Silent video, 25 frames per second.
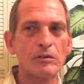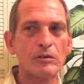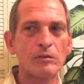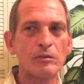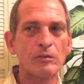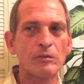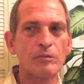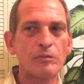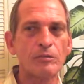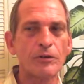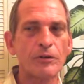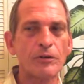
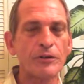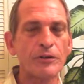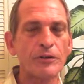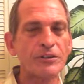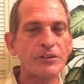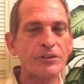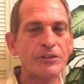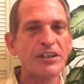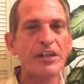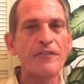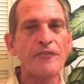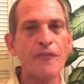
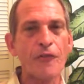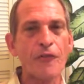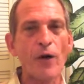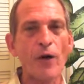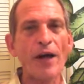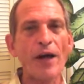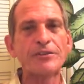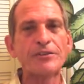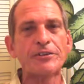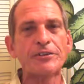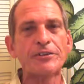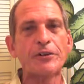perceive
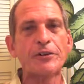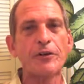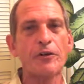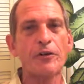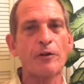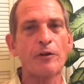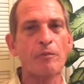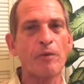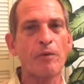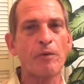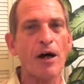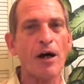threats to
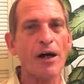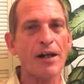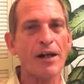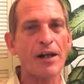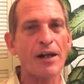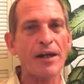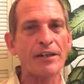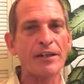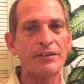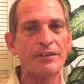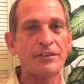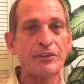your
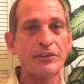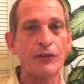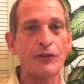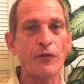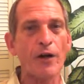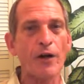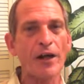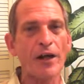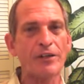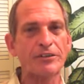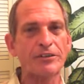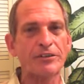body as
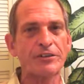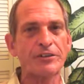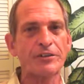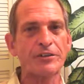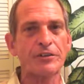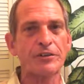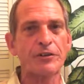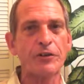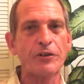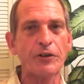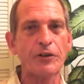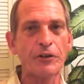
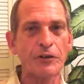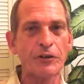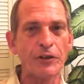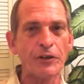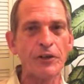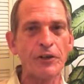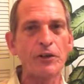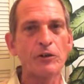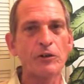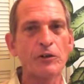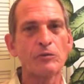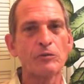threats to
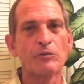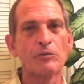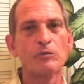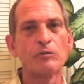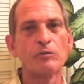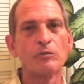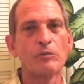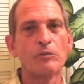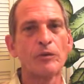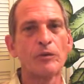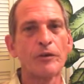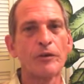you.
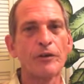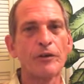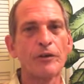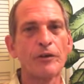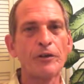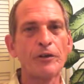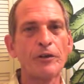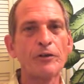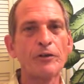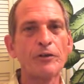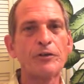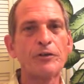
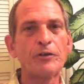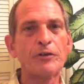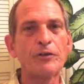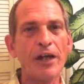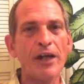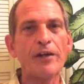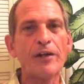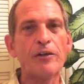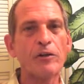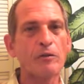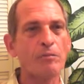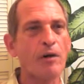You take
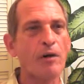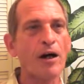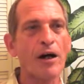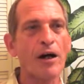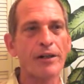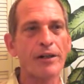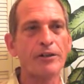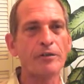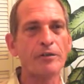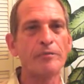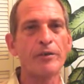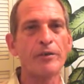your body
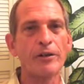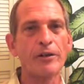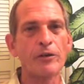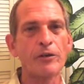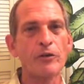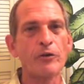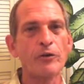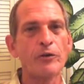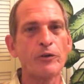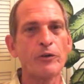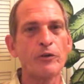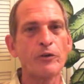to be
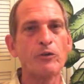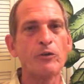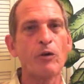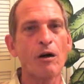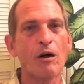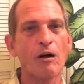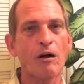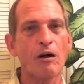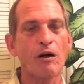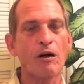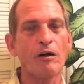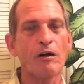who you
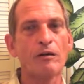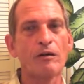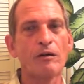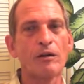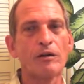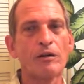are.